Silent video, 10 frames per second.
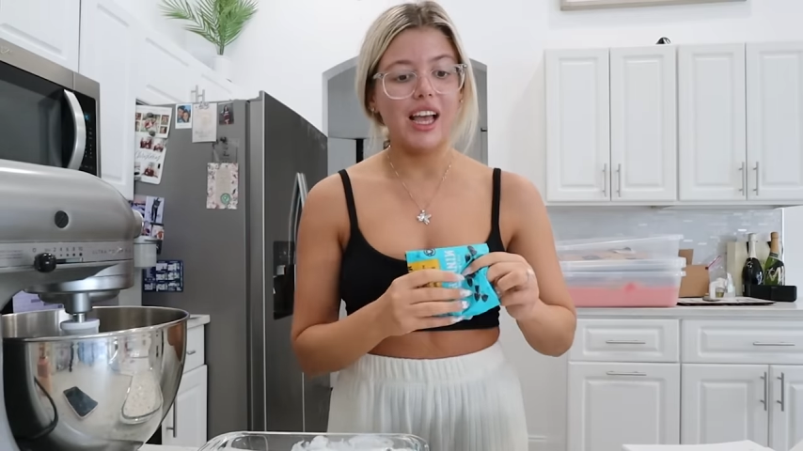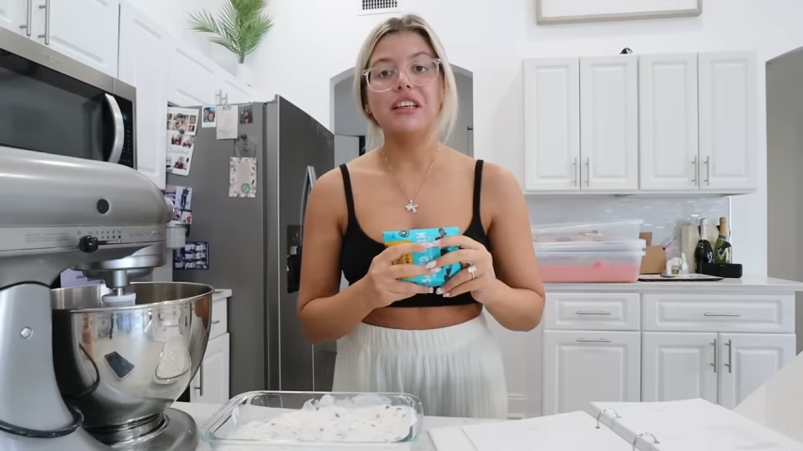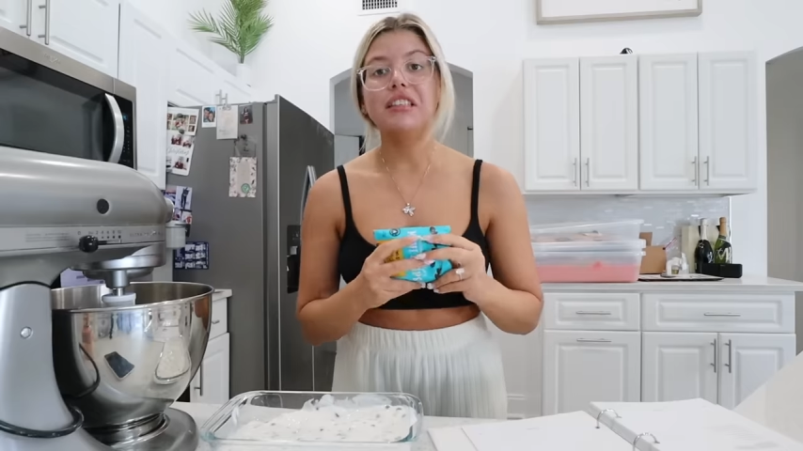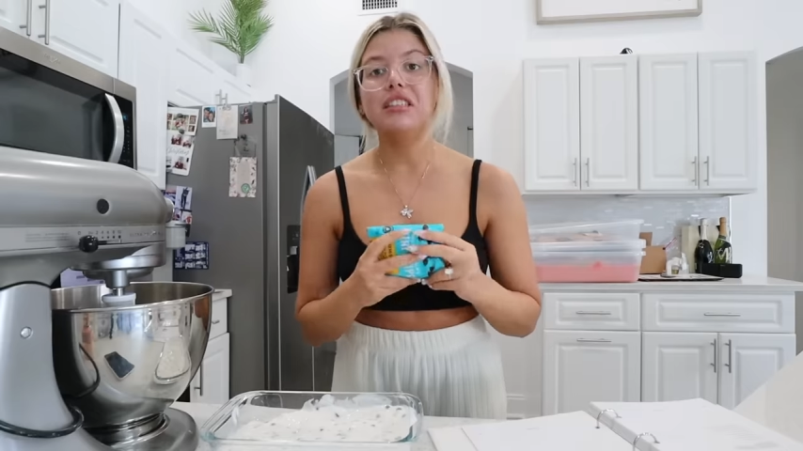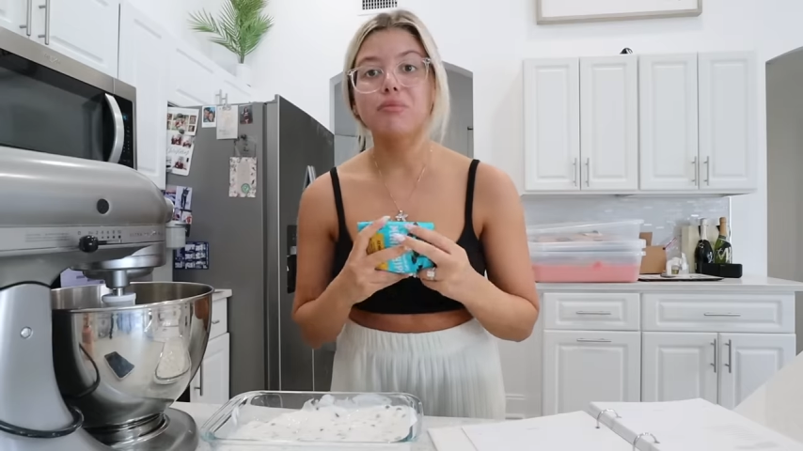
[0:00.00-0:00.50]

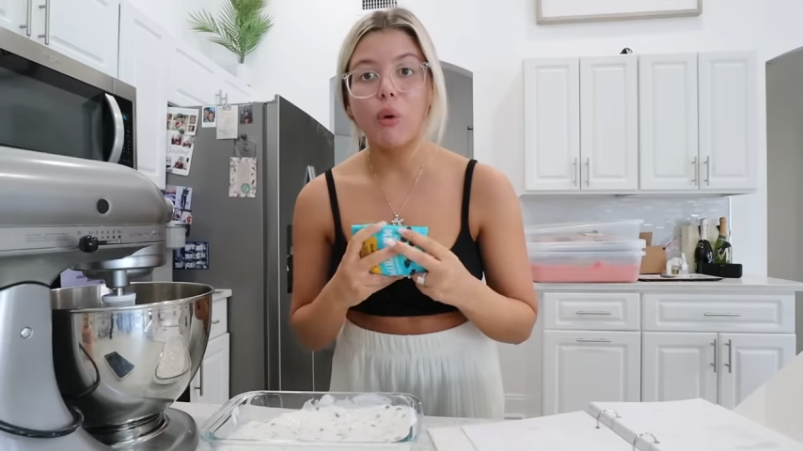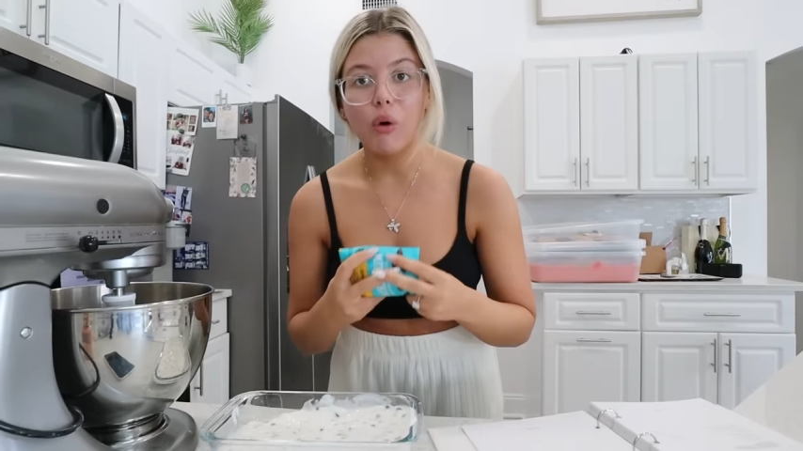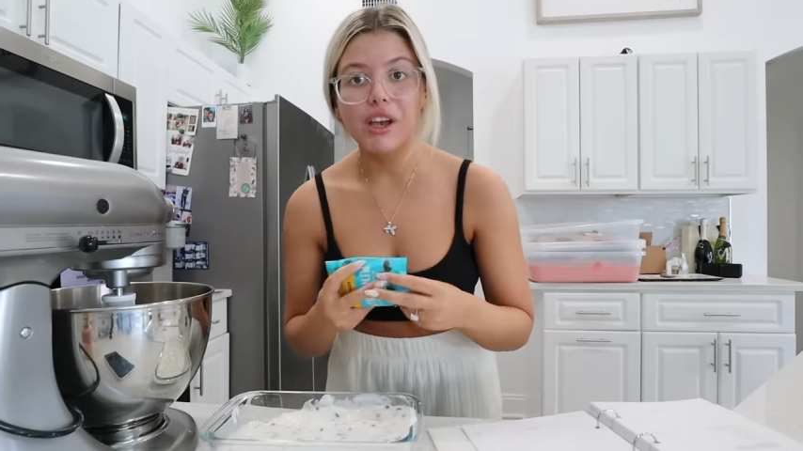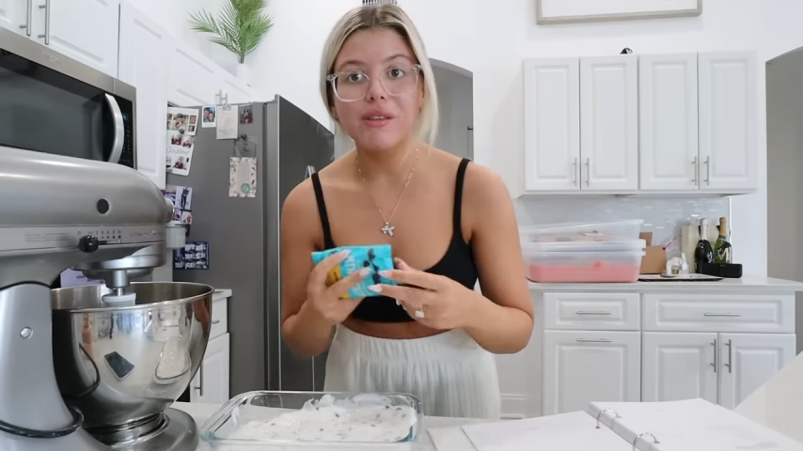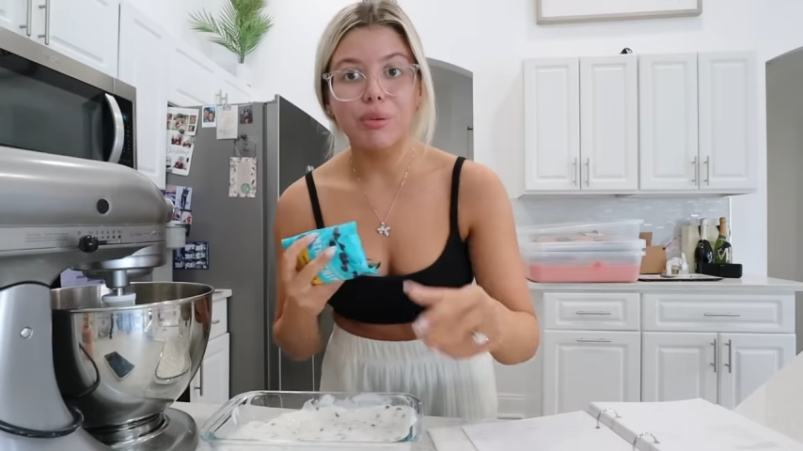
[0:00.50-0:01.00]
this is
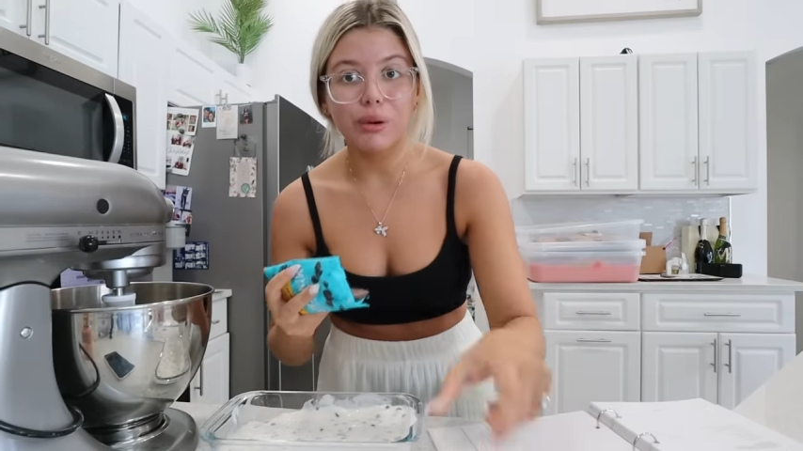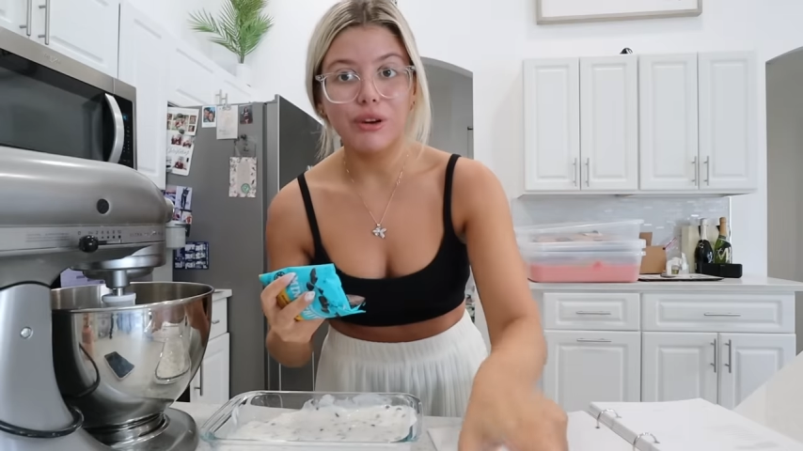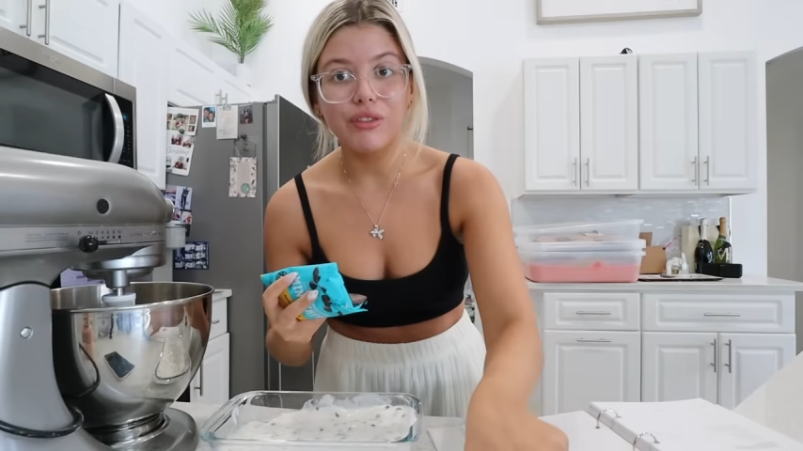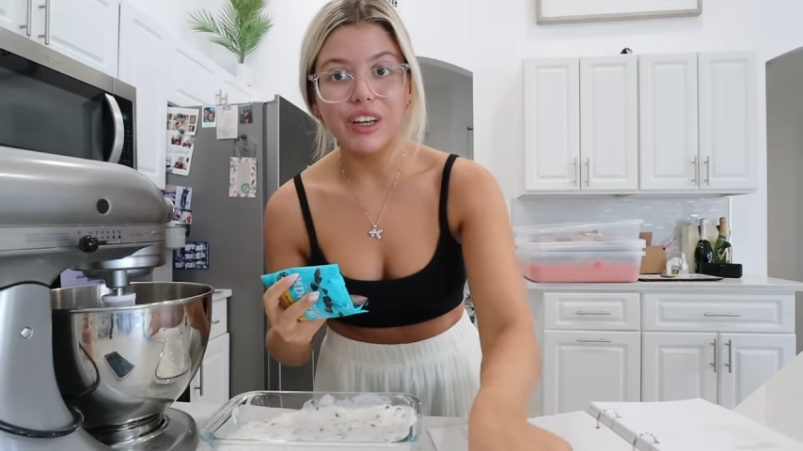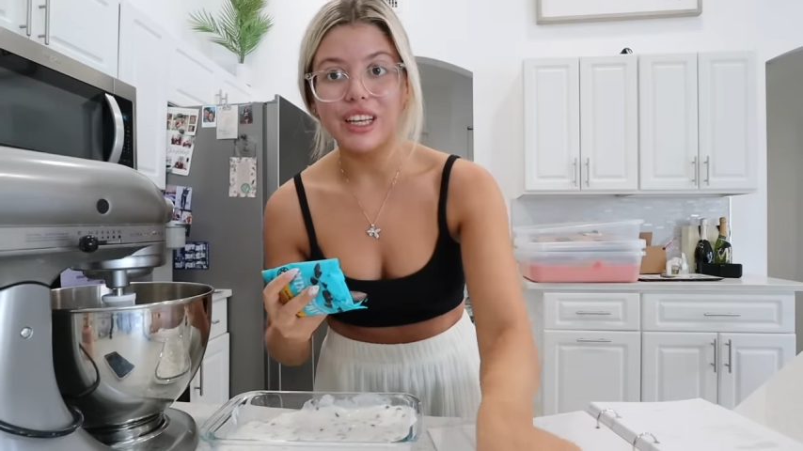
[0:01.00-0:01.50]
point
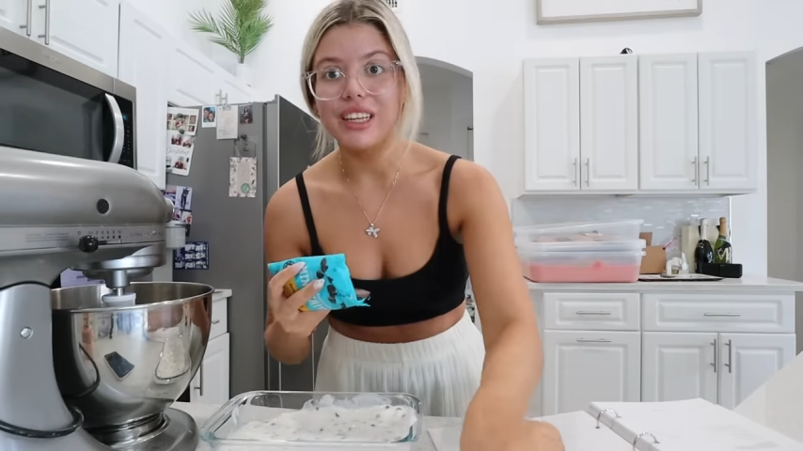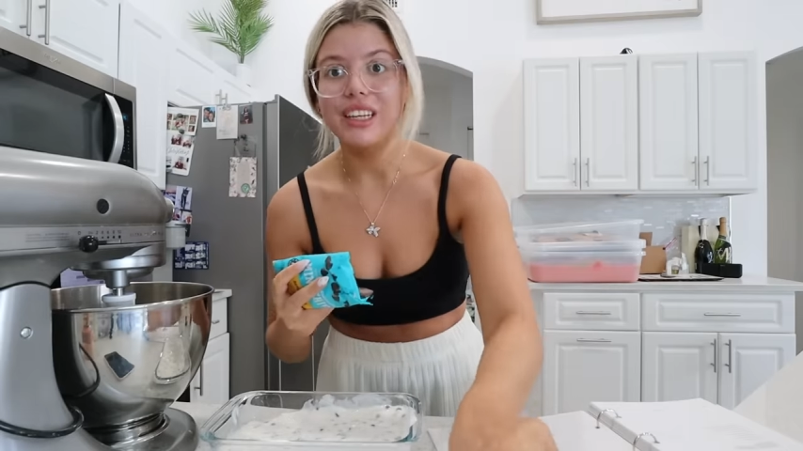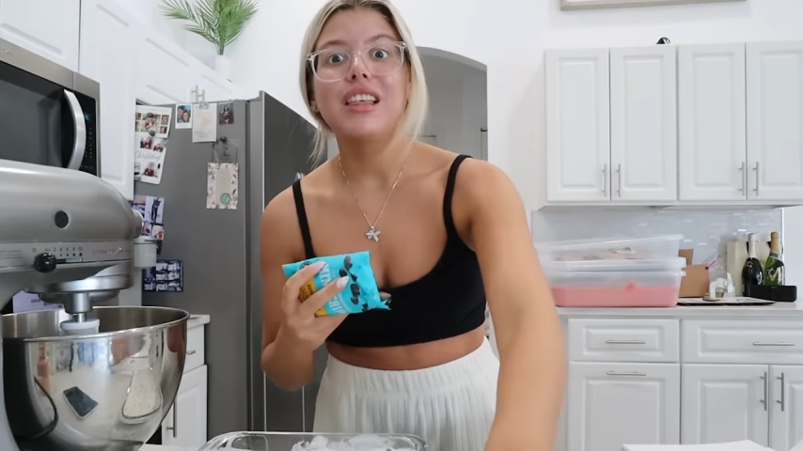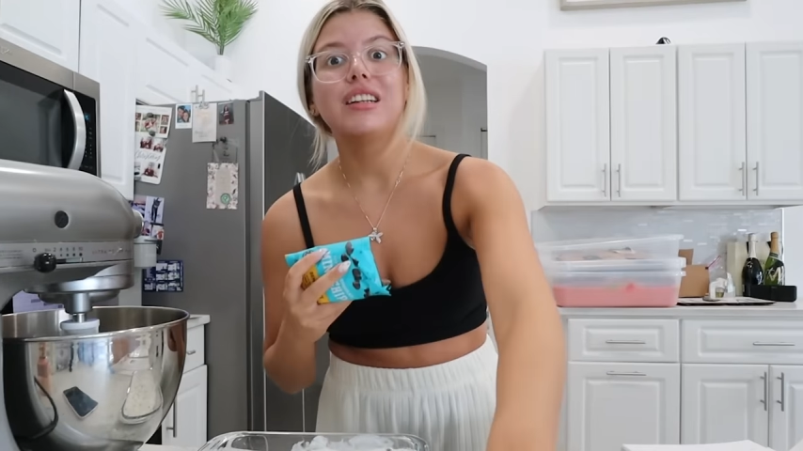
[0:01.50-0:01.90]
proven